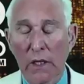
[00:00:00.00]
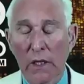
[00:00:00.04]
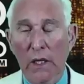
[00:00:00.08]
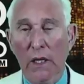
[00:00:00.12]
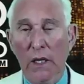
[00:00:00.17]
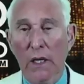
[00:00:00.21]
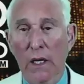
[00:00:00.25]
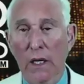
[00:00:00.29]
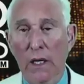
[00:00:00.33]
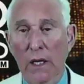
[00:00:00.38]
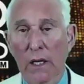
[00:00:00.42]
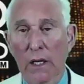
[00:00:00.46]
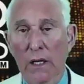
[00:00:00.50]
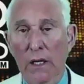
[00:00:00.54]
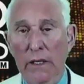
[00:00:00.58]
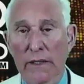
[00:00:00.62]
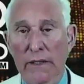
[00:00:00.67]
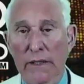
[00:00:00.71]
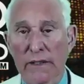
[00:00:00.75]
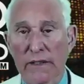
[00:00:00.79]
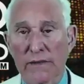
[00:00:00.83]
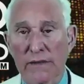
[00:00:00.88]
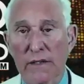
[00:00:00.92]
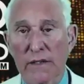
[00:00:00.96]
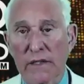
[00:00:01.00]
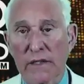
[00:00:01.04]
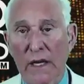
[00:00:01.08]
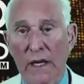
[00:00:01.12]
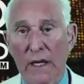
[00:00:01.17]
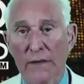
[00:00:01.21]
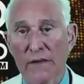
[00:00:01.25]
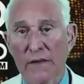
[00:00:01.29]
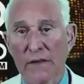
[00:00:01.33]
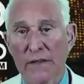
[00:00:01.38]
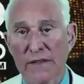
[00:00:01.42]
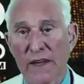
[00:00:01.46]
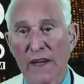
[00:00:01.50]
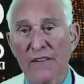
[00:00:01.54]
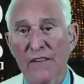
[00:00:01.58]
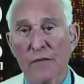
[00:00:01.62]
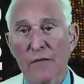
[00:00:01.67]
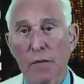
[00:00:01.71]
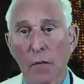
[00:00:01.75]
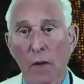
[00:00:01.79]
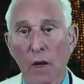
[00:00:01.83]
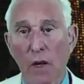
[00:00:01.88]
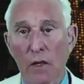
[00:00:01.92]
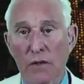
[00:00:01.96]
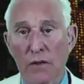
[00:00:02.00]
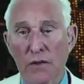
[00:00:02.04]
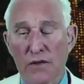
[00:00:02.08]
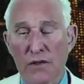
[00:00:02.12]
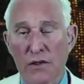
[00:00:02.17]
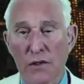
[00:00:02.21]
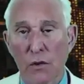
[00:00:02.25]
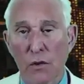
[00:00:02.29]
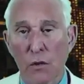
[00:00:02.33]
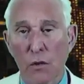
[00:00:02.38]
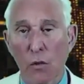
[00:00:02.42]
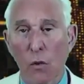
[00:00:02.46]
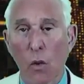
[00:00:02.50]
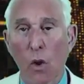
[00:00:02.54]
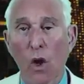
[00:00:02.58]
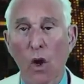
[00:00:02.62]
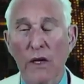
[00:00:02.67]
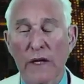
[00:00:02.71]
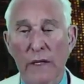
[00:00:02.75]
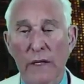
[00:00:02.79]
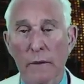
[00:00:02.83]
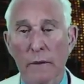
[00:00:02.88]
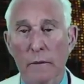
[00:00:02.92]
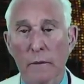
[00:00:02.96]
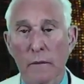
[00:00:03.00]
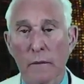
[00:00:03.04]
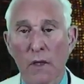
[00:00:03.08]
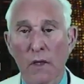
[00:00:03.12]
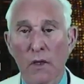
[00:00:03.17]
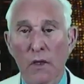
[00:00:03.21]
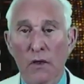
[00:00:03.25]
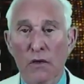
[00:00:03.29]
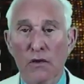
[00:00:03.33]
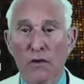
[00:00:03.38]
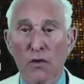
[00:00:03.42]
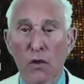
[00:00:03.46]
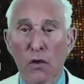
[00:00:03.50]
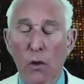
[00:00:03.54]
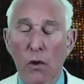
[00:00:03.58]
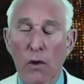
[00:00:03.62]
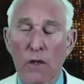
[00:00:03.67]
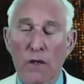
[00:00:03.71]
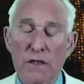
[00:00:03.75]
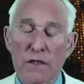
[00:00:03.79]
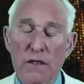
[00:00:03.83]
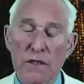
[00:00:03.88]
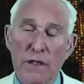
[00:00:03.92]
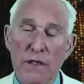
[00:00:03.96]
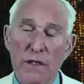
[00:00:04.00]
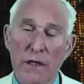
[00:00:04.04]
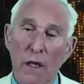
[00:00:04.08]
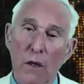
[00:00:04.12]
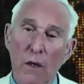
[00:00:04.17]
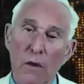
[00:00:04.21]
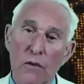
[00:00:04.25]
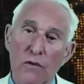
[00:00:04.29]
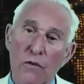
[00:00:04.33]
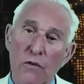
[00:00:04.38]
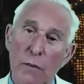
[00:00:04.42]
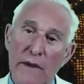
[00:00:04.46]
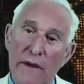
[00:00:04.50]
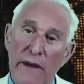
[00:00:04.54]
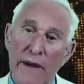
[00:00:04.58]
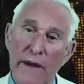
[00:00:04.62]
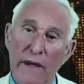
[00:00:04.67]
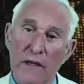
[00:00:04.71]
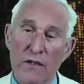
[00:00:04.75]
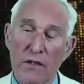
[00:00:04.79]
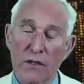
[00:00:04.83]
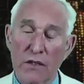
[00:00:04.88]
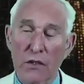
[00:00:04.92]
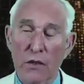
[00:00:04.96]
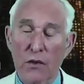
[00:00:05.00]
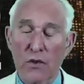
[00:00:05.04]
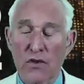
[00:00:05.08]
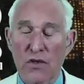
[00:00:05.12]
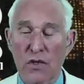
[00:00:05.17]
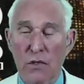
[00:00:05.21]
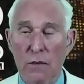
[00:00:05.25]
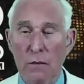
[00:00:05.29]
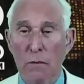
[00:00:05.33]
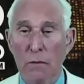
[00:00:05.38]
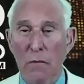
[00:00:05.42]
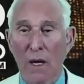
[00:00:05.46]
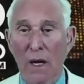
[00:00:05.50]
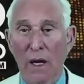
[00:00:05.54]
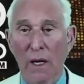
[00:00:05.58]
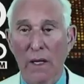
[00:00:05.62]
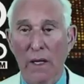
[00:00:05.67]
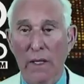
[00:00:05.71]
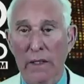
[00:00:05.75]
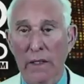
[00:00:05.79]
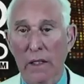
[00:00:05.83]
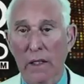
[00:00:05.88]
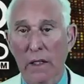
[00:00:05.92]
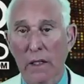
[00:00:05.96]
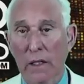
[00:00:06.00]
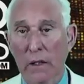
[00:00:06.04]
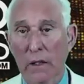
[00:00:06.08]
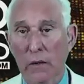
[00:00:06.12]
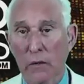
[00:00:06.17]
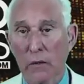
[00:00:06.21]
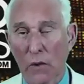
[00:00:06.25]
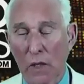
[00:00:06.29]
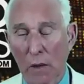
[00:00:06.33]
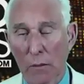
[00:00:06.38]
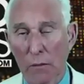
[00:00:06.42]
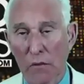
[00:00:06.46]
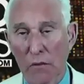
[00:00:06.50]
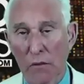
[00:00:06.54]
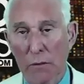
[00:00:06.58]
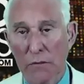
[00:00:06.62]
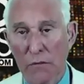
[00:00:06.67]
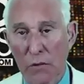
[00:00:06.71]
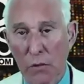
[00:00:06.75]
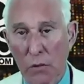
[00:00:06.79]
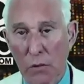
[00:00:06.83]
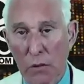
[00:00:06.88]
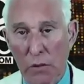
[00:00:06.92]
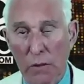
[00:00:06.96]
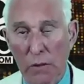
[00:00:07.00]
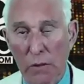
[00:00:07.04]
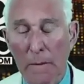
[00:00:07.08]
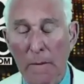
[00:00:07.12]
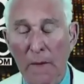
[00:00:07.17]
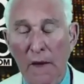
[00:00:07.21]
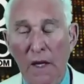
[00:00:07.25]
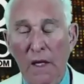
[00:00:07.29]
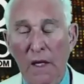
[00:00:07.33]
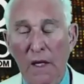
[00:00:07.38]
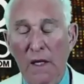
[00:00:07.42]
It's a kind of a death march to walk him towards the ultimate execution by Robert Mueller.